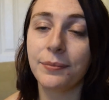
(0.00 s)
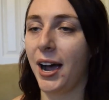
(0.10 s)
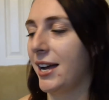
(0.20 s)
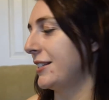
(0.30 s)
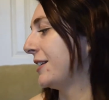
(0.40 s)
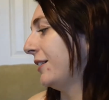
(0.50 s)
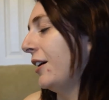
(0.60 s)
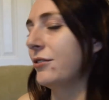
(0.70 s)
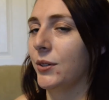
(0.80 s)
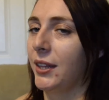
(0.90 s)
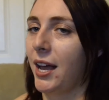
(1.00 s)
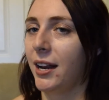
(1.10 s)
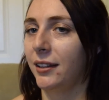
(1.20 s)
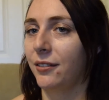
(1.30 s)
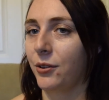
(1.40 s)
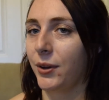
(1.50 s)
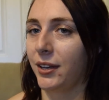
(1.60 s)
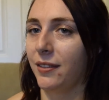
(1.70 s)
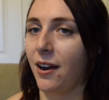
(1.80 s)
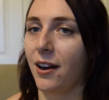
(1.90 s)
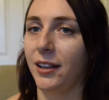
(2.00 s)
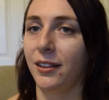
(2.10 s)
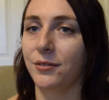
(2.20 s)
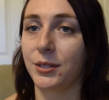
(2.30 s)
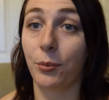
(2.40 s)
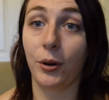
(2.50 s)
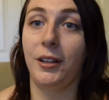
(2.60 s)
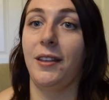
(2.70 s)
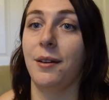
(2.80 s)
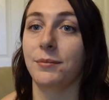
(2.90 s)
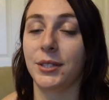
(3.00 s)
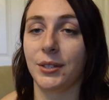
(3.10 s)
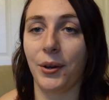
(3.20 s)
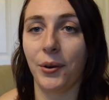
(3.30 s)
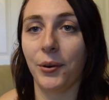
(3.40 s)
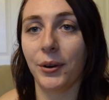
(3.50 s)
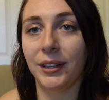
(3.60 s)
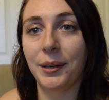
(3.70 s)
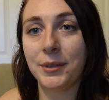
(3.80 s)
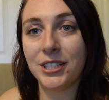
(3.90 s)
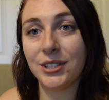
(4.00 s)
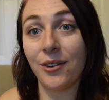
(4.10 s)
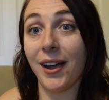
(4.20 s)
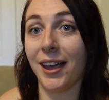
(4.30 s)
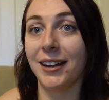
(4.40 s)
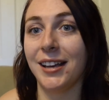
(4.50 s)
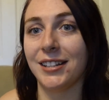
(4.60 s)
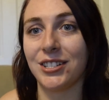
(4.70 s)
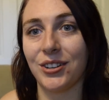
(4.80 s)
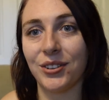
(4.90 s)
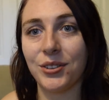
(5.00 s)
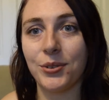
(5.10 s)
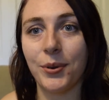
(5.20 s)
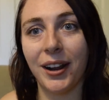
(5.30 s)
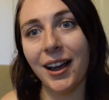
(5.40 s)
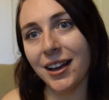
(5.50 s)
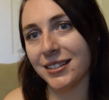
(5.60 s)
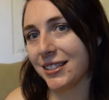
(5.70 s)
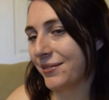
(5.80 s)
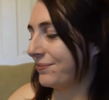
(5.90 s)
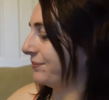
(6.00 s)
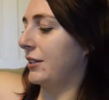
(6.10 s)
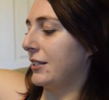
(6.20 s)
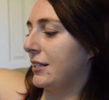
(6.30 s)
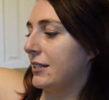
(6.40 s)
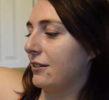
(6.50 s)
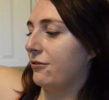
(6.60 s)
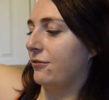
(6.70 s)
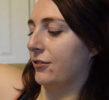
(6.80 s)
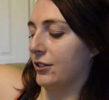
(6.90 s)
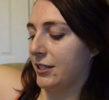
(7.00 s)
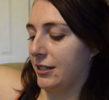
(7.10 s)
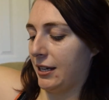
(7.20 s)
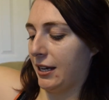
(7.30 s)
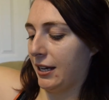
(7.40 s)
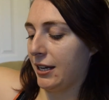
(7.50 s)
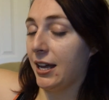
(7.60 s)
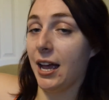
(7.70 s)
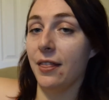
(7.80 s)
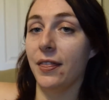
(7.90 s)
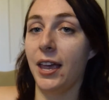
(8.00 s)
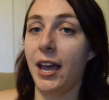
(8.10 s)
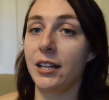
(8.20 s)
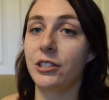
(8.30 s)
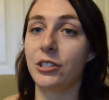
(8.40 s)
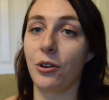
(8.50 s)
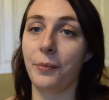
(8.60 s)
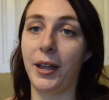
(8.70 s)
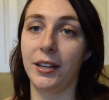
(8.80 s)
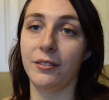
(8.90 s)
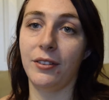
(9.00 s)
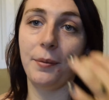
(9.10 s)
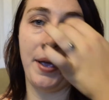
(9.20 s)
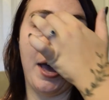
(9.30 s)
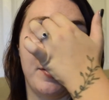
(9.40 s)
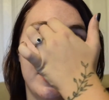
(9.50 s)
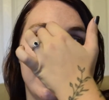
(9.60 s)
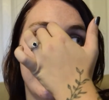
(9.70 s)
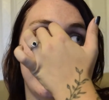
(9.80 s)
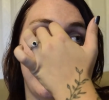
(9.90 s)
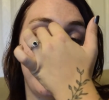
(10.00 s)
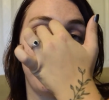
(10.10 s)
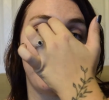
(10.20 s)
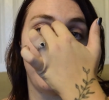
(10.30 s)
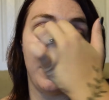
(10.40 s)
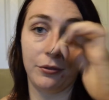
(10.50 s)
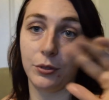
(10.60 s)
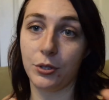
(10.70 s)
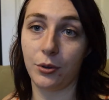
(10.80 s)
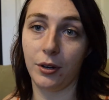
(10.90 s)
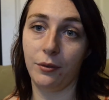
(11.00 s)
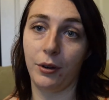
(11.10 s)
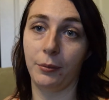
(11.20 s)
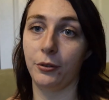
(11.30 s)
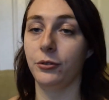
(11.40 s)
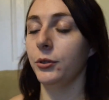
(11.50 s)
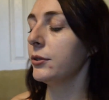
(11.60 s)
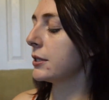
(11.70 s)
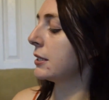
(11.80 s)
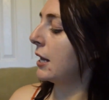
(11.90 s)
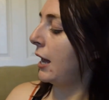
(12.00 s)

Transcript: I still love doing that. I love going in there and I love supporting them. So let me just go ahead and show you what I got. This is the first thing, and they had so many of them at this health food store, Rainbow Foods.